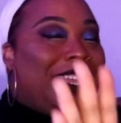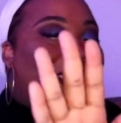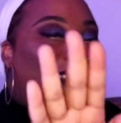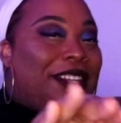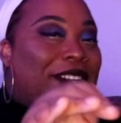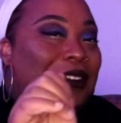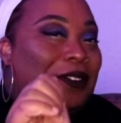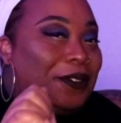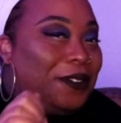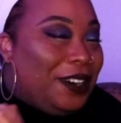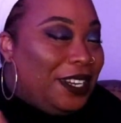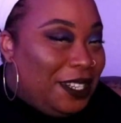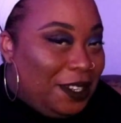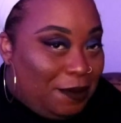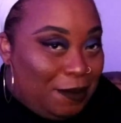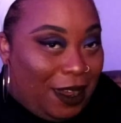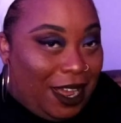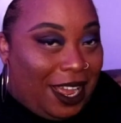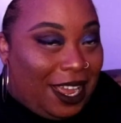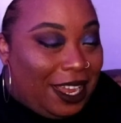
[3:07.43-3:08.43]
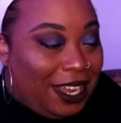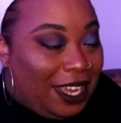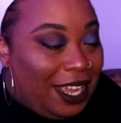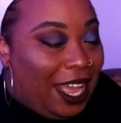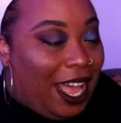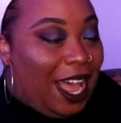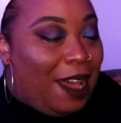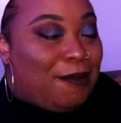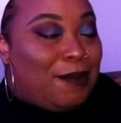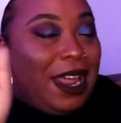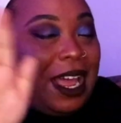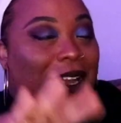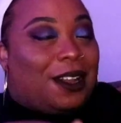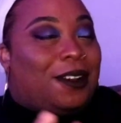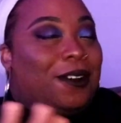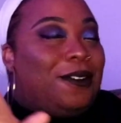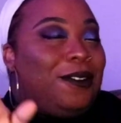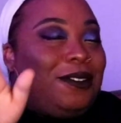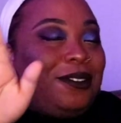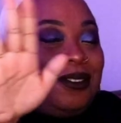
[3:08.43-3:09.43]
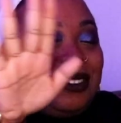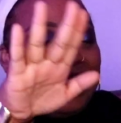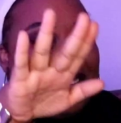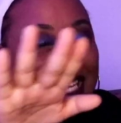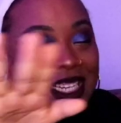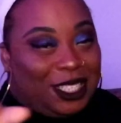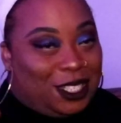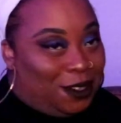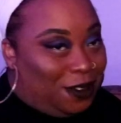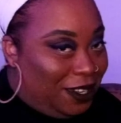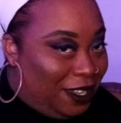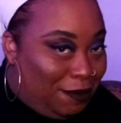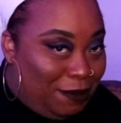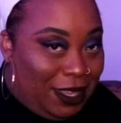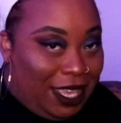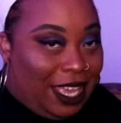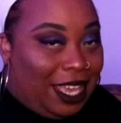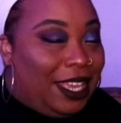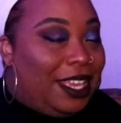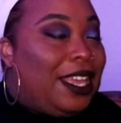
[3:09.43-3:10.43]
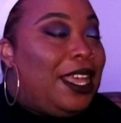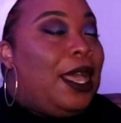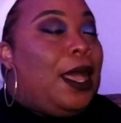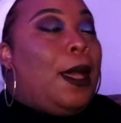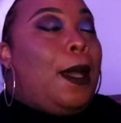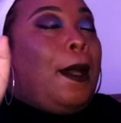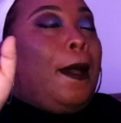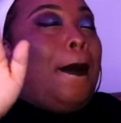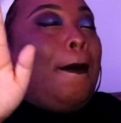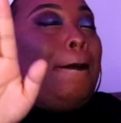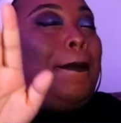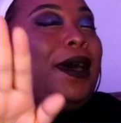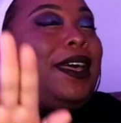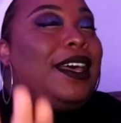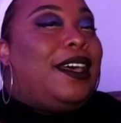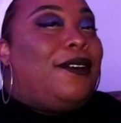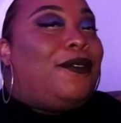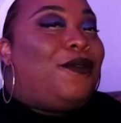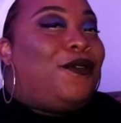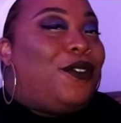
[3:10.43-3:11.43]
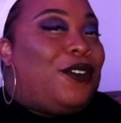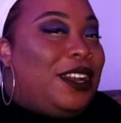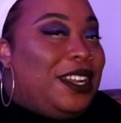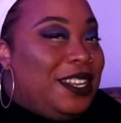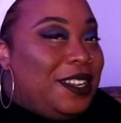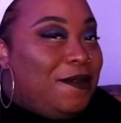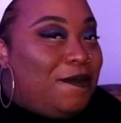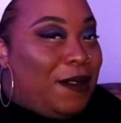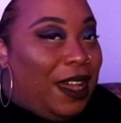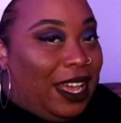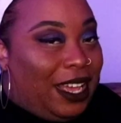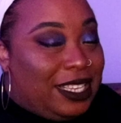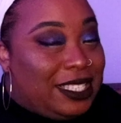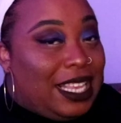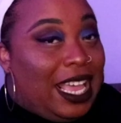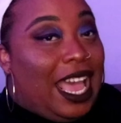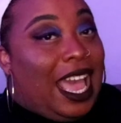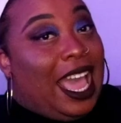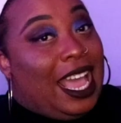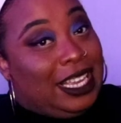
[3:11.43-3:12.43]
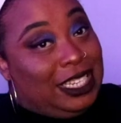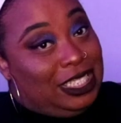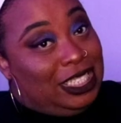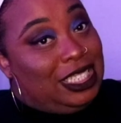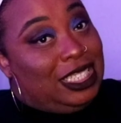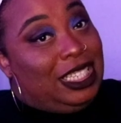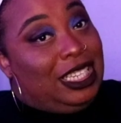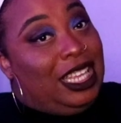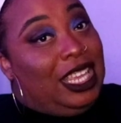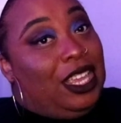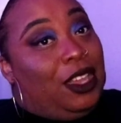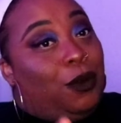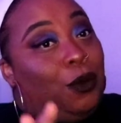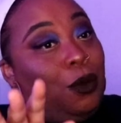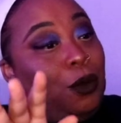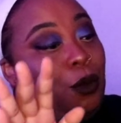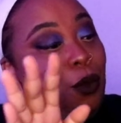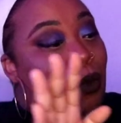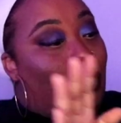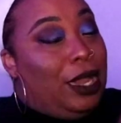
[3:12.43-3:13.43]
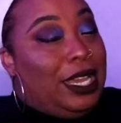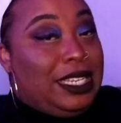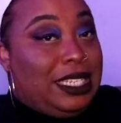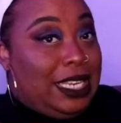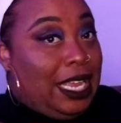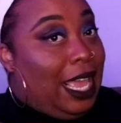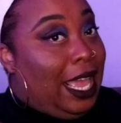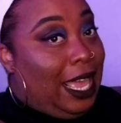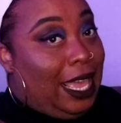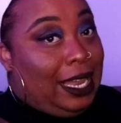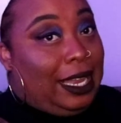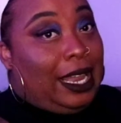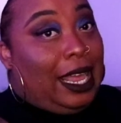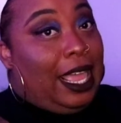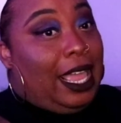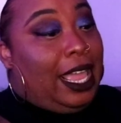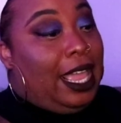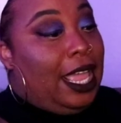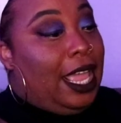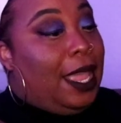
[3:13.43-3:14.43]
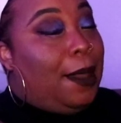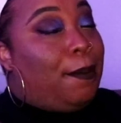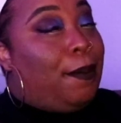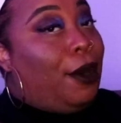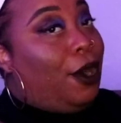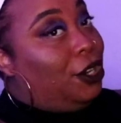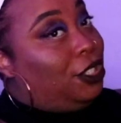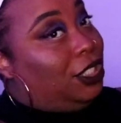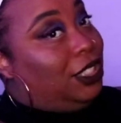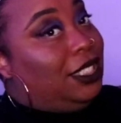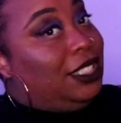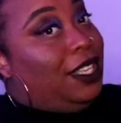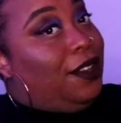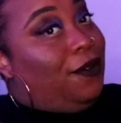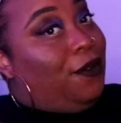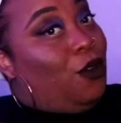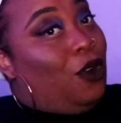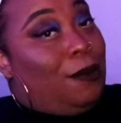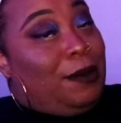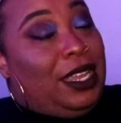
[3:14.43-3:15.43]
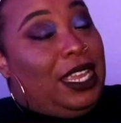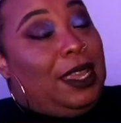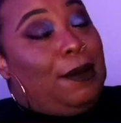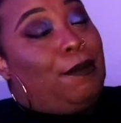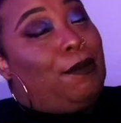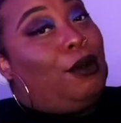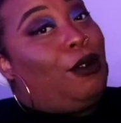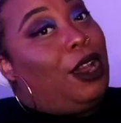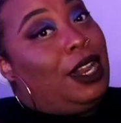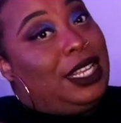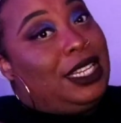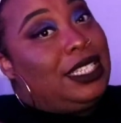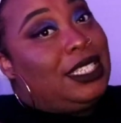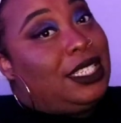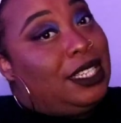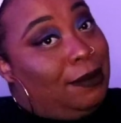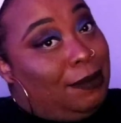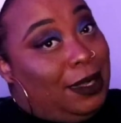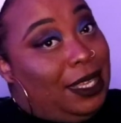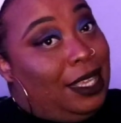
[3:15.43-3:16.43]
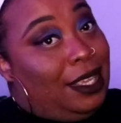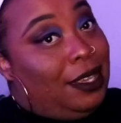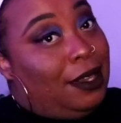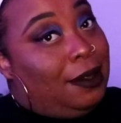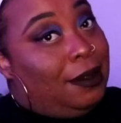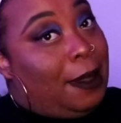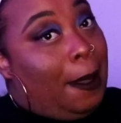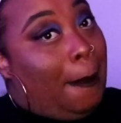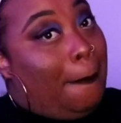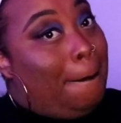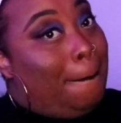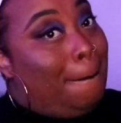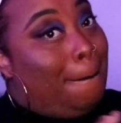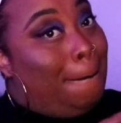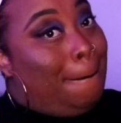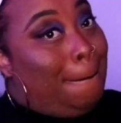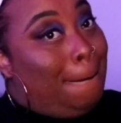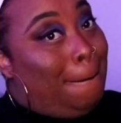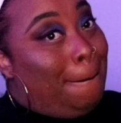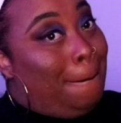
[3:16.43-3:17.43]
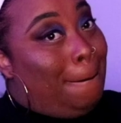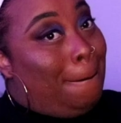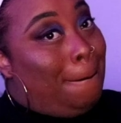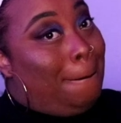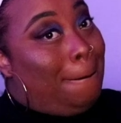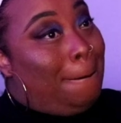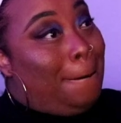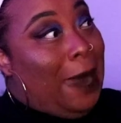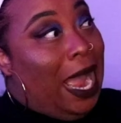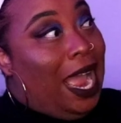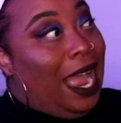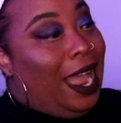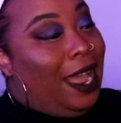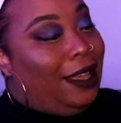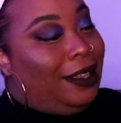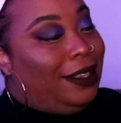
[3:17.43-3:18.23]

little friend of mine, I'm not gonna touch on him yet, but a friend of mine's actually went to L A and purchased it for me and brought it to me.